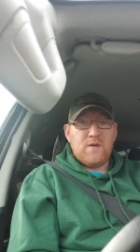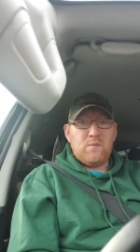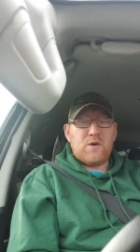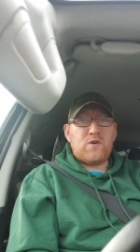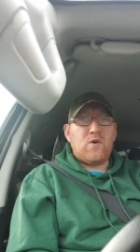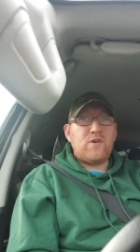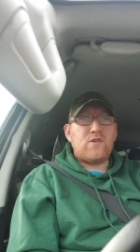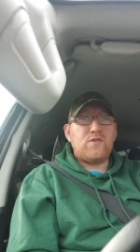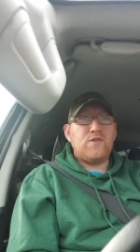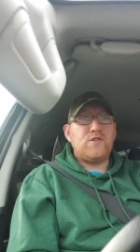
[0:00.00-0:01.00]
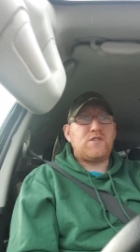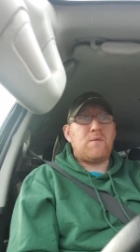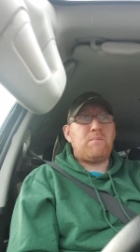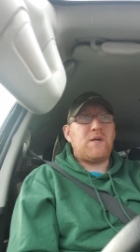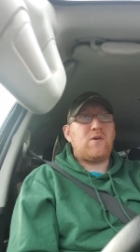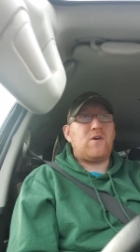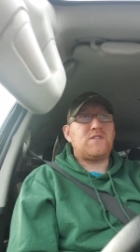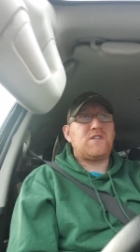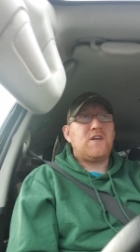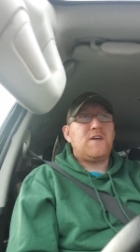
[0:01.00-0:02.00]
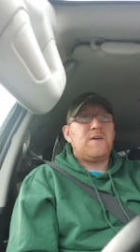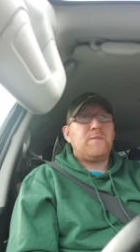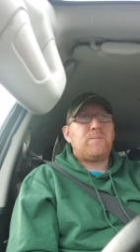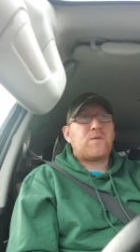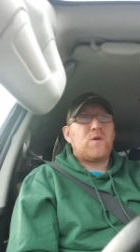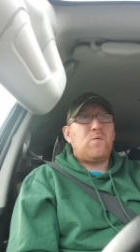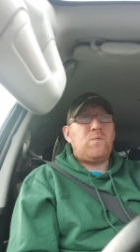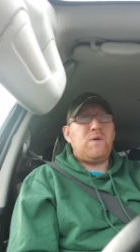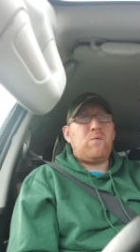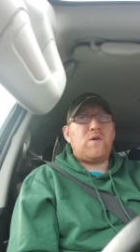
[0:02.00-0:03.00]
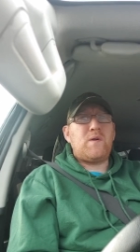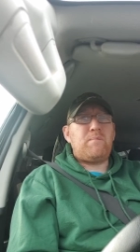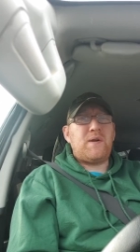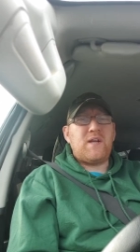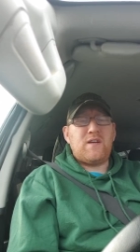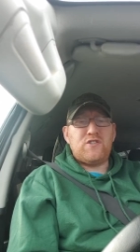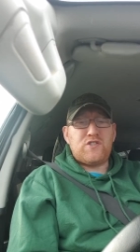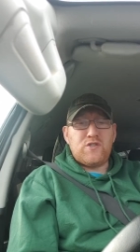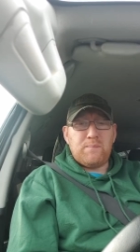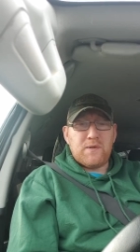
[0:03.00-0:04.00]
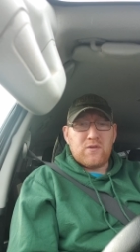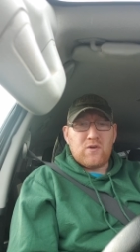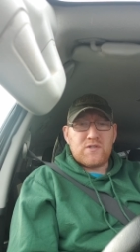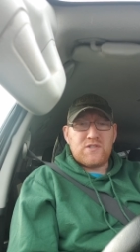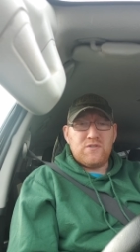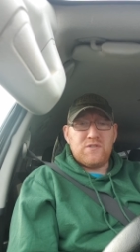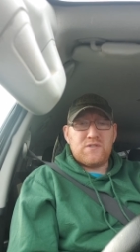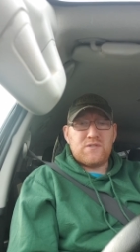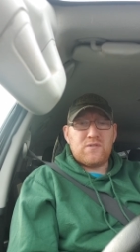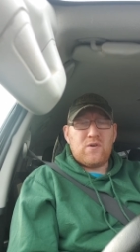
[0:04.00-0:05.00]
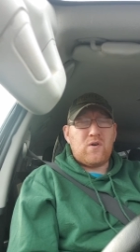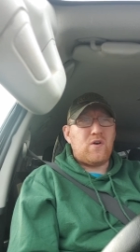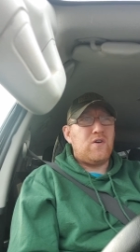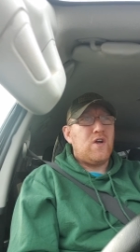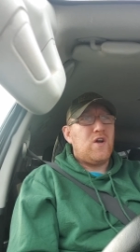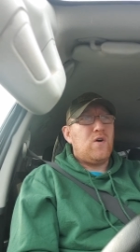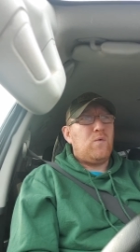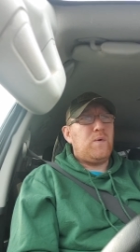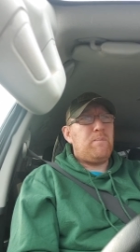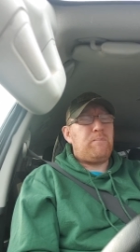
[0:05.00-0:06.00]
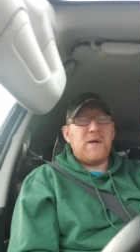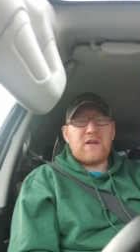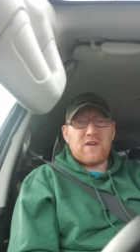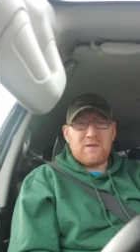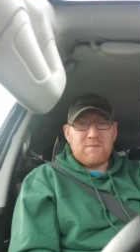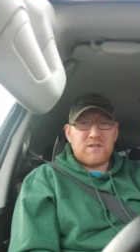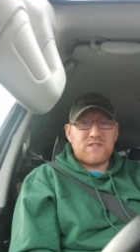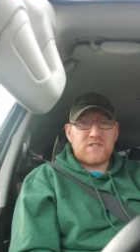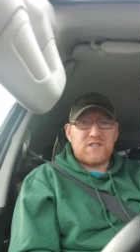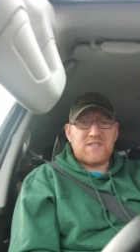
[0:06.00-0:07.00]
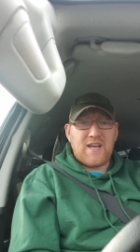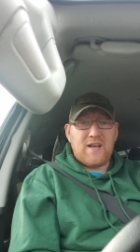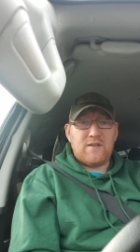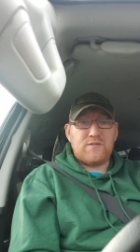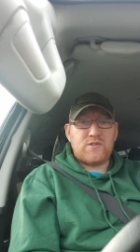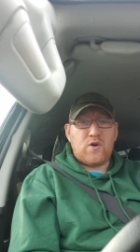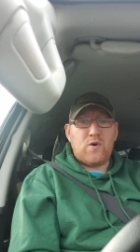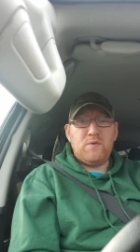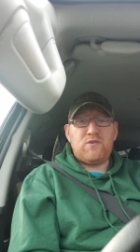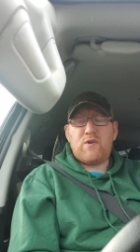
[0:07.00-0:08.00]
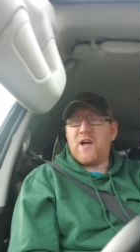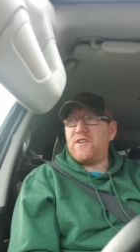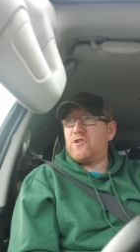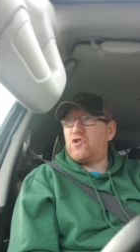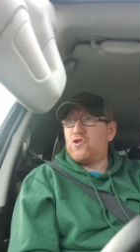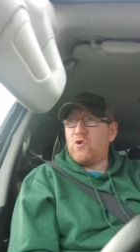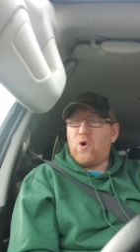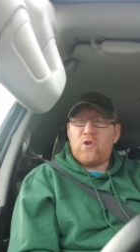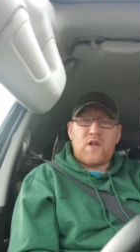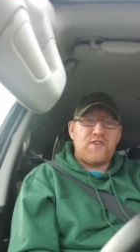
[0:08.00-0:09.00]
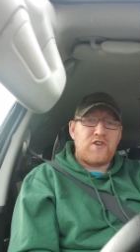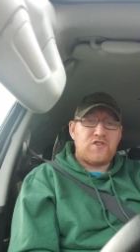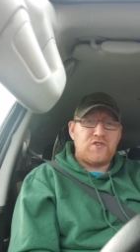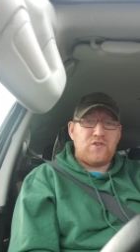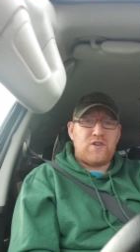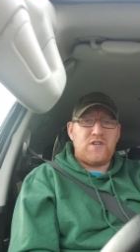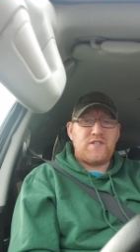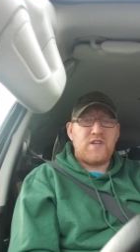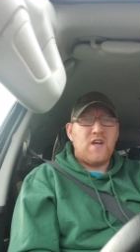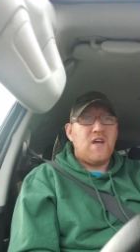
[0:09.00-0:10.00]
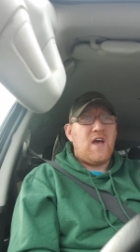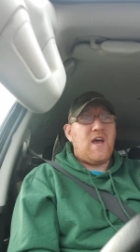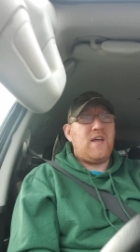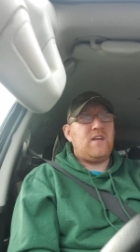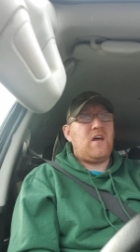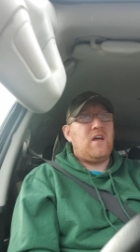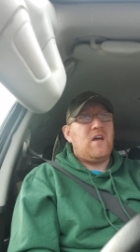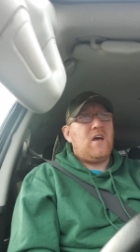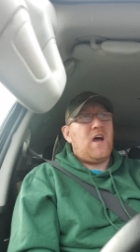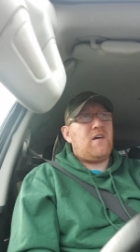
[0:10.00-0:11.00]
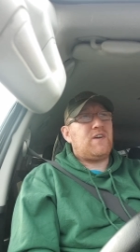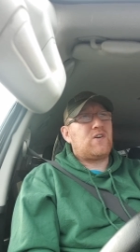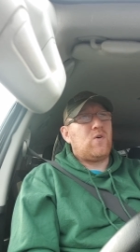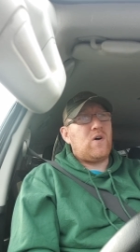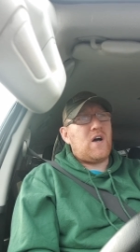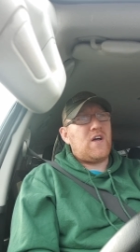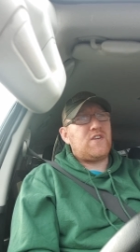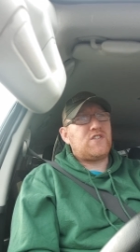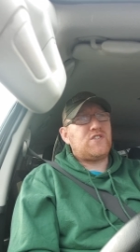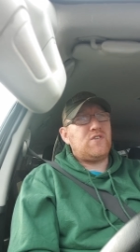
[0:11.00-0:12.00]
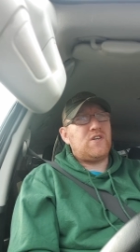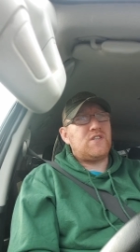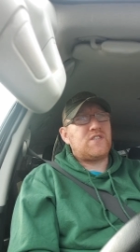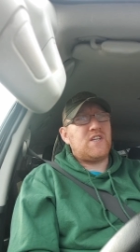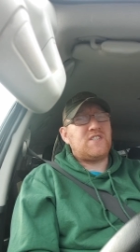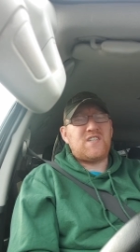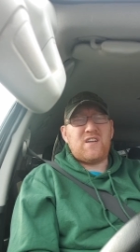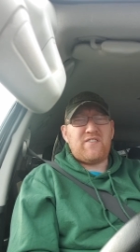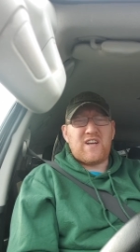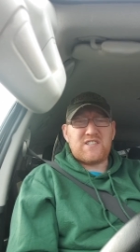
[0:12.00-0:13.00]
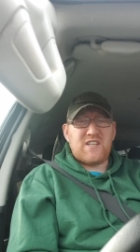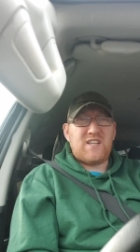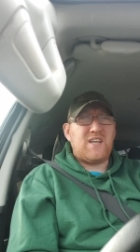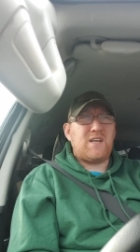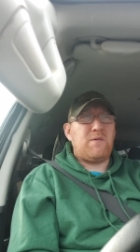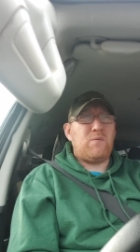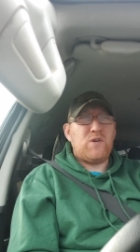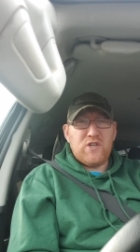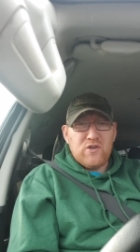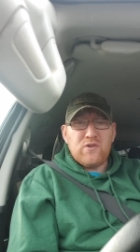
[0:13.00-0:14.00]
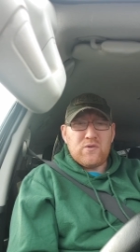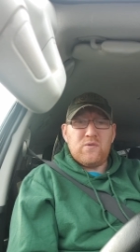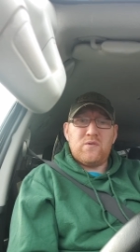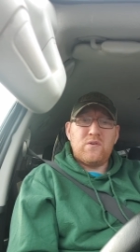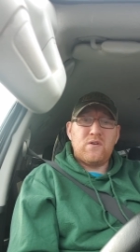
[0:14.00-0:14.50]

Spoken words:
We're going to lose because we want to bring out stupid lawsuits, or we bicker amongst ourselves, or we'd rather troll other shooters and have a go at other shooters instead of actually thinking about what you do.